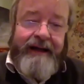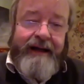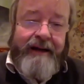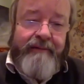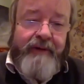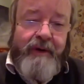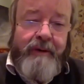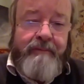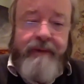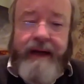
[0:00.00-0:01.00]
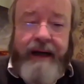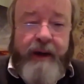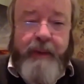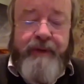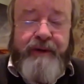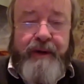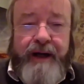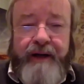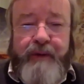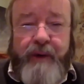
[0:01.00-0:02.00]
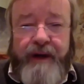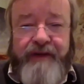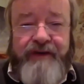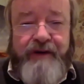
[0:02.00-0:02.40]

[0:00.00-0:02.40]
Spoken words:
for your help and your kind words